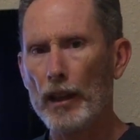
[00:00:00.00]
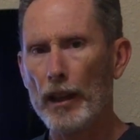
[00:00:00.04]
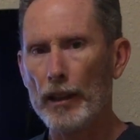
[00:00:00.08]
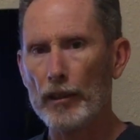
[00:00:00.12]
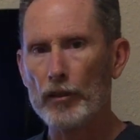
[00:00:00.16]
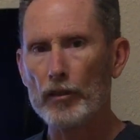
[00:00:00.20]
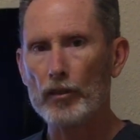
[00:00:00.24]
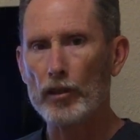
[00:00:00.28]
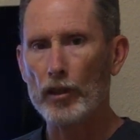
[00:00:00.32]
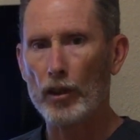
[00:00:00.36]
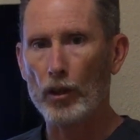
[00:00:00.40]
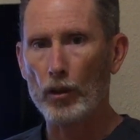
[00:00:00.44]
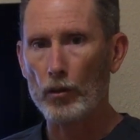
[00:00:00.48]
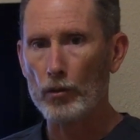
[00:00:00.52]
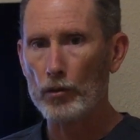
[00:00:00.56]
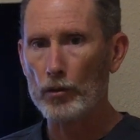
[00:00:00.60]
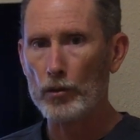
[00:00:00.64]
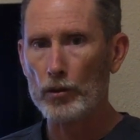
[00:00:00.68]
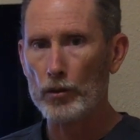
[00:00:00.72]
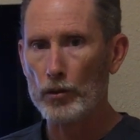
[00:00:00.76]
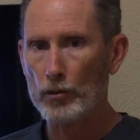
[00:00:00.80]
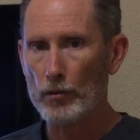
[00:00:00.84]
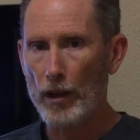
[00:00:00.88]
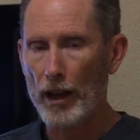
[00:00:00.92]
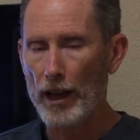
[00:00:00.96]
And so
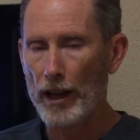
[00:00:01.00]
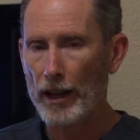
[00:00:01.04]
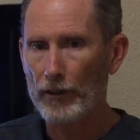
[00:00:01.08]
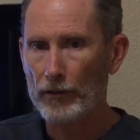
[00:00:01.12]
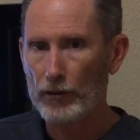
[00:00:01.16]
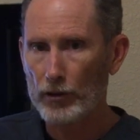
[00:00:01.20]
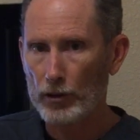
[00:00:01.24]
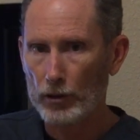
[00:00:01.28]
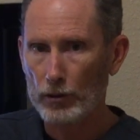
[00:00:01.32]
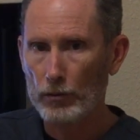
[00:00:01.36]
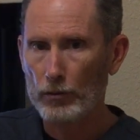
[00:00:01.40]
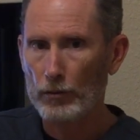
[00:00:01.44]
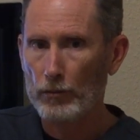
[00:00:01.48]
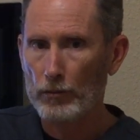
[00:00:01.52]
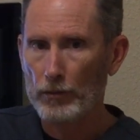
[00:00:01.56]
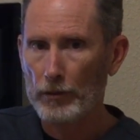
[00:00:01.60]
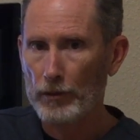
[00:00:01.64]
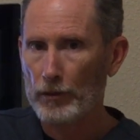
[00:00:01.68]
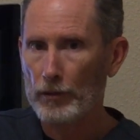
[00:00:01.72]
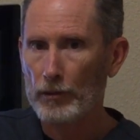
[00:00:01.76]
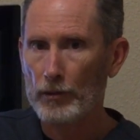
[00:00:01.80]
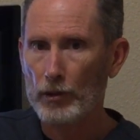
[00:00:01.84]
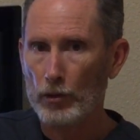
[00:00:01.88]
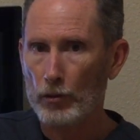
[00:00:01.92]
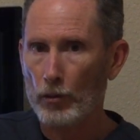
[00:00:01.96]

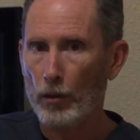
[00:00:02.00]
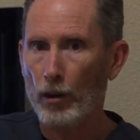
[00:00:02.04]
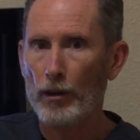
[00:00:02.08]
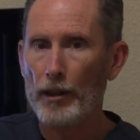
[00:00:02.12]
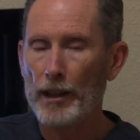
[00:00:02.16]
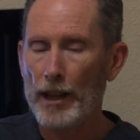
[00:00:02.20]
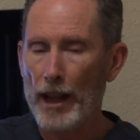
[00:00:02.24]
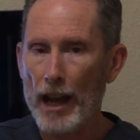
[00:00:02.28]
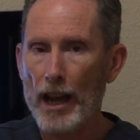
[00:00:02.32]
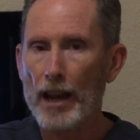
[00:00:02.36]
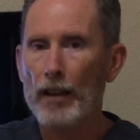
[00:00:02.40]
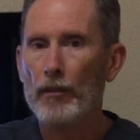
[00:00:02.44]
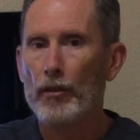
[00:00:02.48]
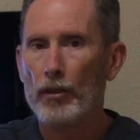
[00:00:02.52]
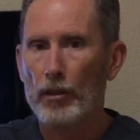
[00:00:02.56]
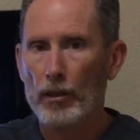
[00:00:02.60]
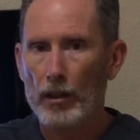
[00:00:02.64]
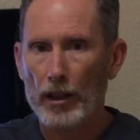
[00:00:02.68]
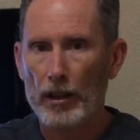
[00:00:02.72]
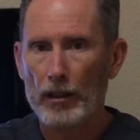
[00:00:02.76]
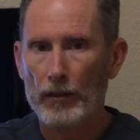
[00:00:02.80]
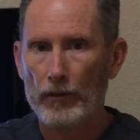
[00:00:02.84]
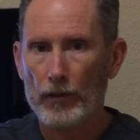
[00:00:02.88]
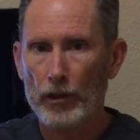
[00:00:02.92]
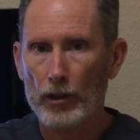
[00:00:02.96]
you already have a
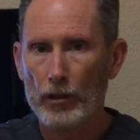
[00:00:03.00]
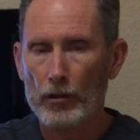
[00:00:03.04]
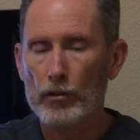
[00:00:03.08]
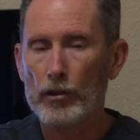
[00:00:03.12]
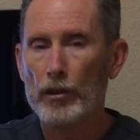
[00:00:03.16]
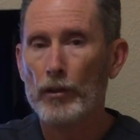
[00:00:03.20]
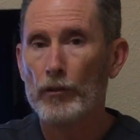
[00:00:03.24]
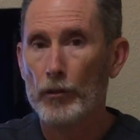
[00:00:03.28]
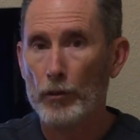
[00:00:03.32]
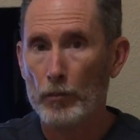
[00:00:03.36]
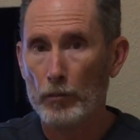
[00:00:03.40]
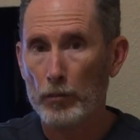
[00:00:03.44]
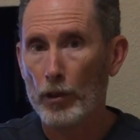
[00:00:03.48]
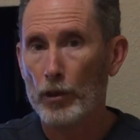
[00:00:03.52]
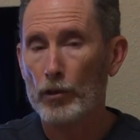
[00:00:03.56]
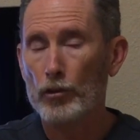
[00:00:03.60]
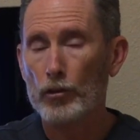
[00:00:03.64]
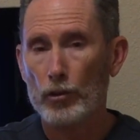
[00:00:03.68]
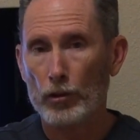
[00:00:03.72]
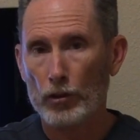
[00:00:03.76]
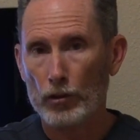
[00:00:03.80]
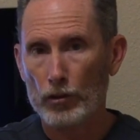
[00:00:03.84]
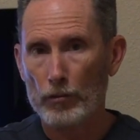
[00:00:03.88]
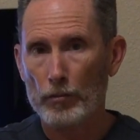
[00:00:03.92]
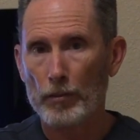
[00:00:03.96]
lot of those if your blood
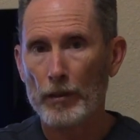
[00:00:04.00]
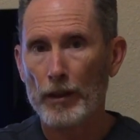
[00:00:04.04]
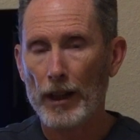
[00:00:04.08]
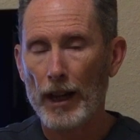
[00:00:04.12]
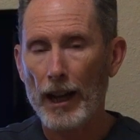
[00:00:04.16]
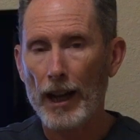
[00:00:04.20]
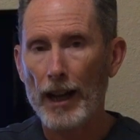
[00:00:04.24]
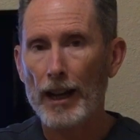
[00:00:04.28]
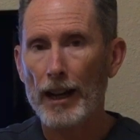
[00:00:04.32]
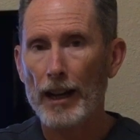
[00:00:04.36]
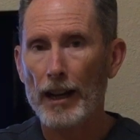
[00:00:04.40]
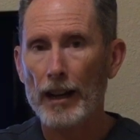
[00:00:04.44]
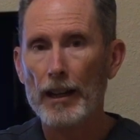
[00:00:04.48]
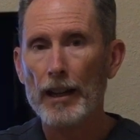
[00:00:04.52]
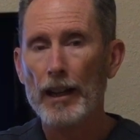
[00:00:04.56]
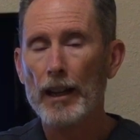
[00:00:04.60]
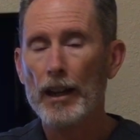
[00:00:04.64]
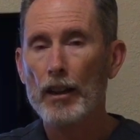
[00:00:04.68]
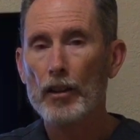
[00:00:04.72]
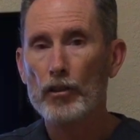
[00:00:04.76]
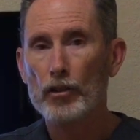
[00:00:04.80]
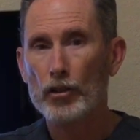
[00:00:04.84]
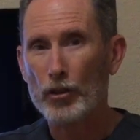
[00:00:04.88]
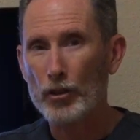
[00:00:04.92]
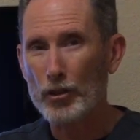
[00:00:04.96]
sugar's been high,
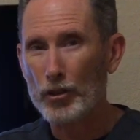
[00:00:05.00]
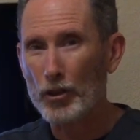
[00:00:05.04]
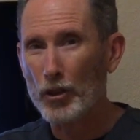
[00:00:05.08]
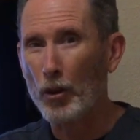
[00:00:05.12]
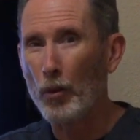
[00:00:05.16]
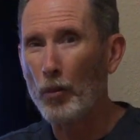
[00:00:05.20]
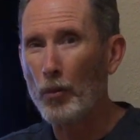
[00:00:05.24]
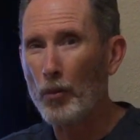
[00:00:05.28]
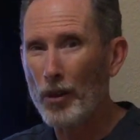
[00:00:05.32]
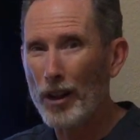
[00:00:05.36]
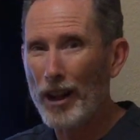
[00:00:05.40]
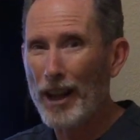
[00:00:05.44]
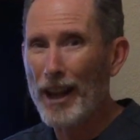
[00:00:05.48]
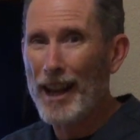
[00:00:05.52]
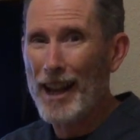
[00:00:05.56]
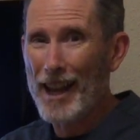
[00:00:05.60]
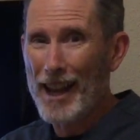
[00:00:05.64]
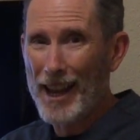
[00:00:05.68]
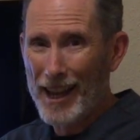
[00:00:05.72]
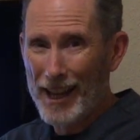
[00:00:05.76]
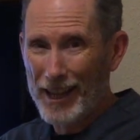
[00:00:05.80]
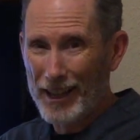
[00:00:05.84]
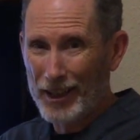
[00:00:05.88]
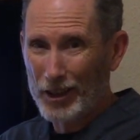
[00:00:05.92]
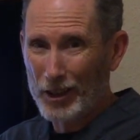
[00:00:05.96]
so you don't want to
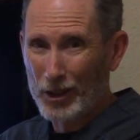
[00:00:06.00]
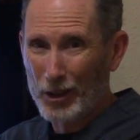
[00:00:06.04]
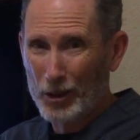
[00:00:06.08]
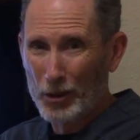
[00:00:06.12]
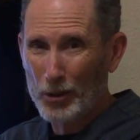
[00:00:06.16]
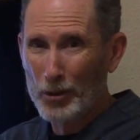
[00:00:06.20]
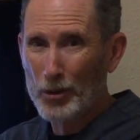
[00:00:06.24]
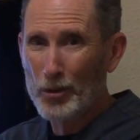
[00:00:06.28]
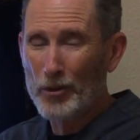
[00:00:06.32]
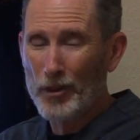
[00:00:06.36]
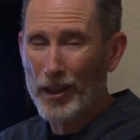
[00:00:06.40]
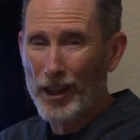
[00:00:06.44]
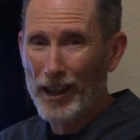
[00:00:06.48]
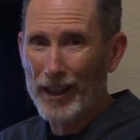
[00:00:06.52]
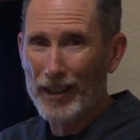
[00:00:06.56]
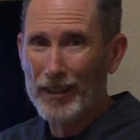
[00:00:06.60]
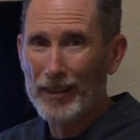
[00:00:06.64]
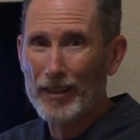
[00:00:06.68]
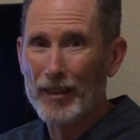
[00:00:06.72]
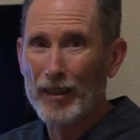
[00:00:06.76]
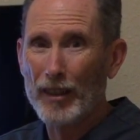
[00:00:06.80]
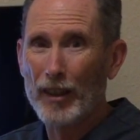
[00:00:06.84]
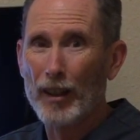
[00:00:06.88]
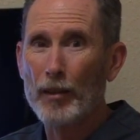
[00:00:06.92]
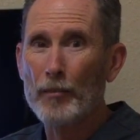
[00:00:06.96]
add to
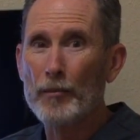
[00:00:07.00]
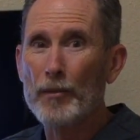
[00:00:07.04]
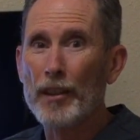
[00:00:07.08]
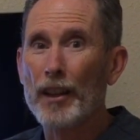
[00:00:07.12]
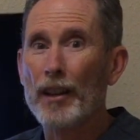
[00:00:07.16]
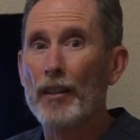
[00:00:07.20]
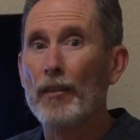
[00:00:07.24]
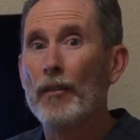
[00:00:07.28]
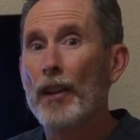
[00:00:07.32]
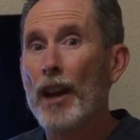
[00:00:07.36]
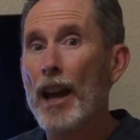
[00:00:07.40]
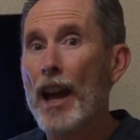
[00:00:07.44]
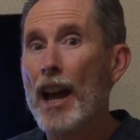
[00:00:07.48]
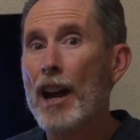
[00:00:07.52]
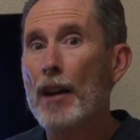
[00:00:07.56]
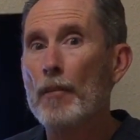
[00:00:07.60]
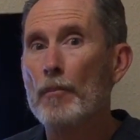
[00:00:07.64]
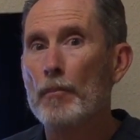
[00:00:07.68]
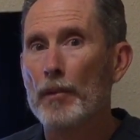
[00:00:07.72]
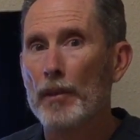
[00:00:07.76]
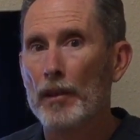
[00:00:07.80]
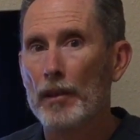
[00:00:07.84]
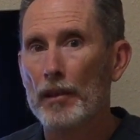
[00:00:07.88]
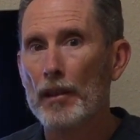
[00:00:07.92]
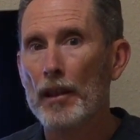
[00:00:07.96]
that some that have
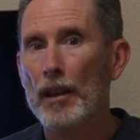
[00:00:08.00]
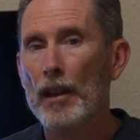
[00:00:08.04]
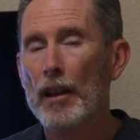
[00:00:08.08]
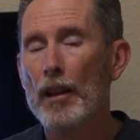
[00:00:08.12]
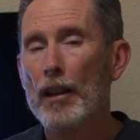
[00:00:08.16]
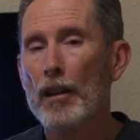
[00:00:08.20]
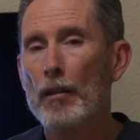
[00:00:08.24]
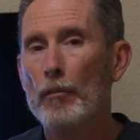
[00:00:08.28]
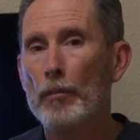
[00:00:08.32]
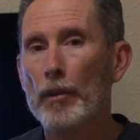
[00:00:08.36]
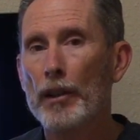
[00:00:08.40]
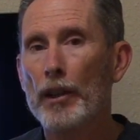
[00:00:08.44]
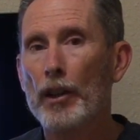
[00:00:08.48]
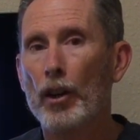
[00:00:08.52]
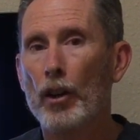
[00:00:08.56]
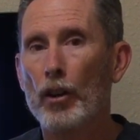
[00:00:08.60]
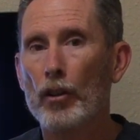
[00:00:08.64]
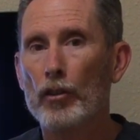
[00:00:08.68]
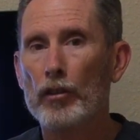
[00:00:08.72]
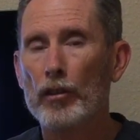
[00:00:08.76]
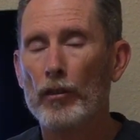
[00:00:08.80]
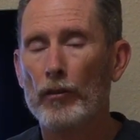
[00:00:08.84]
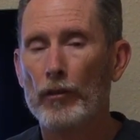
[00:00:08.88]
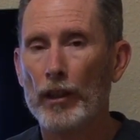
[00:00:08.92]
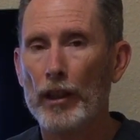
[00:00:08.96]
happened
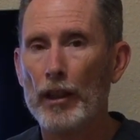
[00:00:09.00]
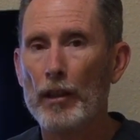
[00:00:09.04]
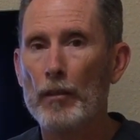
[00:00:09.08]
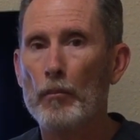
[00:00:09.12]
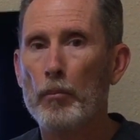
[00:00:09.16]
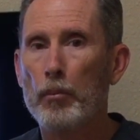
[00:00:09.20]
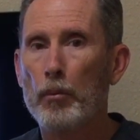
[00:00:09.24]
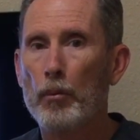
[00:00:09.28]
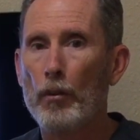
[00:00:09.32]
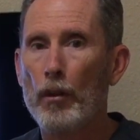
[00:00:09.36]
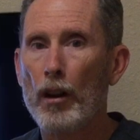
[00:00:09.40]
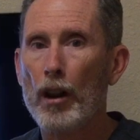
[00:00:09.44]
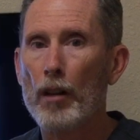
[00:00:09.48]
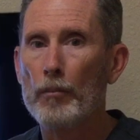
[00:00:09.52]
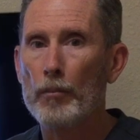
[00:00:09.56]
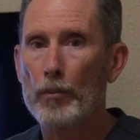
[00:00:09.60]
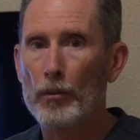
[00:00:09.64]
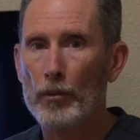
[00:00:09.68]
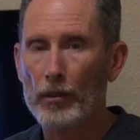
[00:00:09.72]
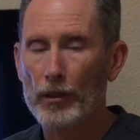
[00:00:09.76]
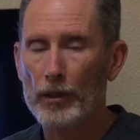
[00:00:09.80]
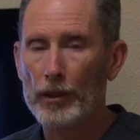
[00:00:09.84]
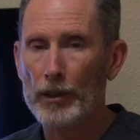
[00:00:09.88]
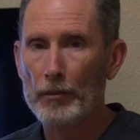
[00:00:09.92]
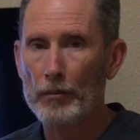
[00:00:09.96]
because of
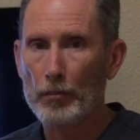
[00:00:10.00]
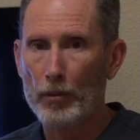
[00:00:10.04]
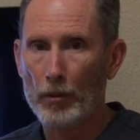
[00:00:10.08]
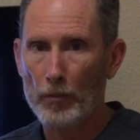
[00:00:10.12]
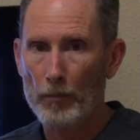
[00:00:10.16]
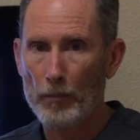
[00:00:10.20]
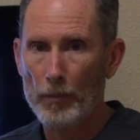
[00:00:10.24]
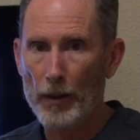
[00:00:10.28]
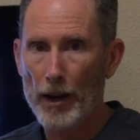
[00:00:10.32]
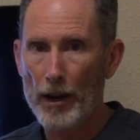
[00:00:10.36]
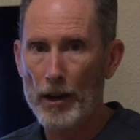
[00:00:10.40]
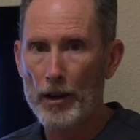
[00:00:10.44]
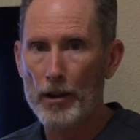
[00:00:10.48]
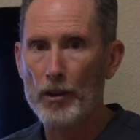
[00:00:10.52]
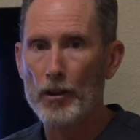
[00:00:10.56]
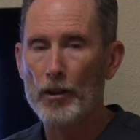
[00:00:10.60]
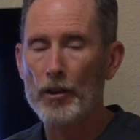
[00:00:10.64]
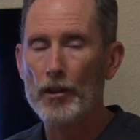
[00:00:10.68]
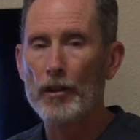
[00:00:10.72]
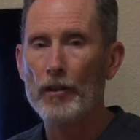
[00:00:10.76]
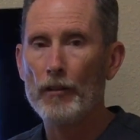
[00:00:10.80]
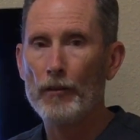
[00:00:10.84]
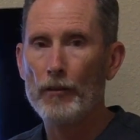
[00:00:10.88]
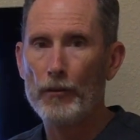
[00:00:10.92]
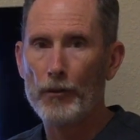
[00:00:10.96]
improperly
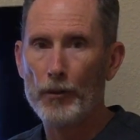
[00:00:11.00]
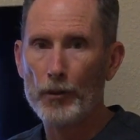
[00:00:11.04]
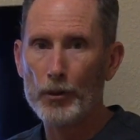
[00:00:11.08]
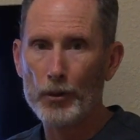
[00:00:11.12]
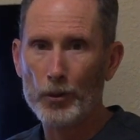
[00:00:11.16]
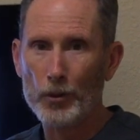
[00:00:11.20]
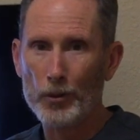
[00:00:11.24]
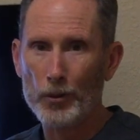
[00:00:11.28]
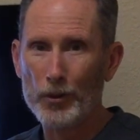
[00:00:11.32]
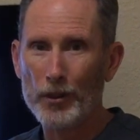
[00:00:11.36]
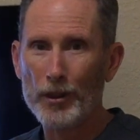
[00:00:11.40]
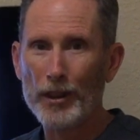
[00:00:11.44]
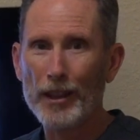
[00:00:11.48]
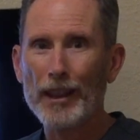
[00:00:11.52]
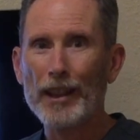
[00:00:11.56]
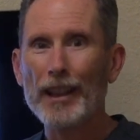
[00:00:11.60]
prepared food.